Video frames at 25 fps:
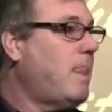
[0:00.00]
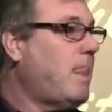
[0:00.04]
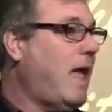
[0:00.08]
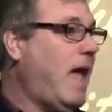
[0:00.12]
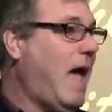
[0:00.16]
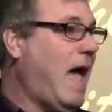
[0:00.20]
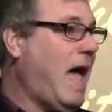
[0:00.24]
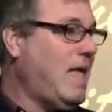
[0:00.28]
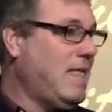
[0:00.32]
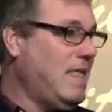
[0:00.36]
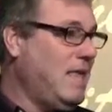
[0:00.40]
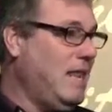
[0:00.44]

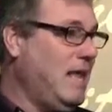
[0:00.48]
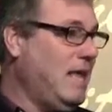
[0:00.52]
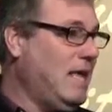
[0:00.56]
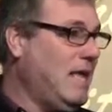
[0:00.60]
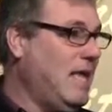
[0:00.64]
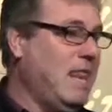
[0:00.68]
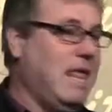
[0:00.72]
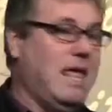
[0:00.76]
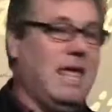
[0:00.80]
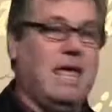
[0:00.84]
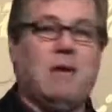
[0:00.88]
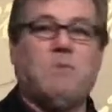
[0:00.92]
How did
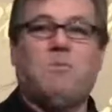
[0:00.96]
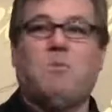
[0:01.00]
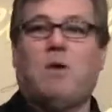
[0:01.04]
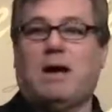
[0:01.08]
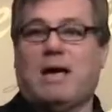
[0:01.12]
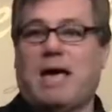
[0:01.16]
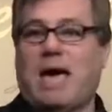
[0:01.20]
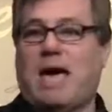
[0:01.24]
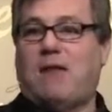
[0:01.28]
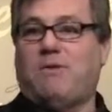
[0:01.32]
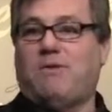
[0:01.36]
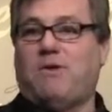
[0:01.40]
it get in?
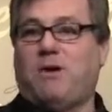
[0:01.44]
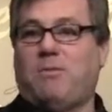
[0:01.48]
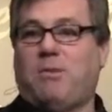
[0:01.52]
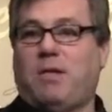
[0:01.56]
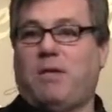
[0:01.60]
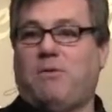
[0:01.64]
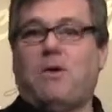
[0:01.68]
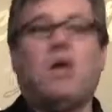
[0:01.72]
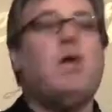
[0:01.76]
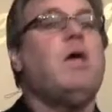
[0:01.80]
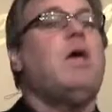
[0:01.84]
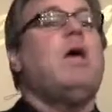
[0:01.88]
What kind of
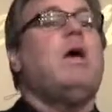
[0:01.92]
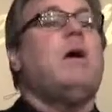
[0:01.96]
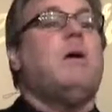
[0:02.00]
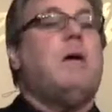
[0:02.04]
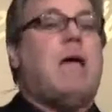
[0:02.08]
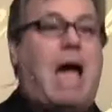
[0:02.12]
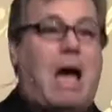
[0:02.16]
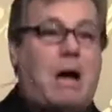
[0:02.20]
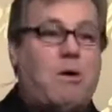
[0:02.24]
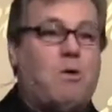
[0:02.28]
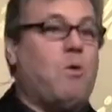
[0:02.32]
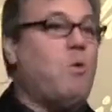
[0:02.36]
unbelief?
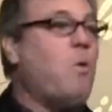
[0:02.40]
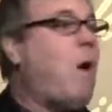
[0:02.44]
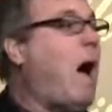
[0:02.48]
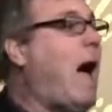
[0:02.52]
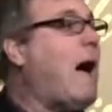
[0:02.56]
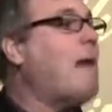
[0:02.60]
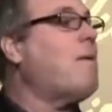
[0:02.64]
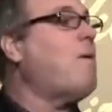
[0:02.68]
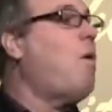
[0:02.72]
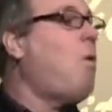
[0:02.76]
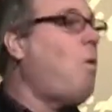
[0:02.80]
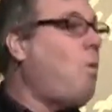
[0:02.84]
I'm going
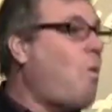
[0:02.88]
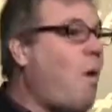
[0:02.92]
I'm to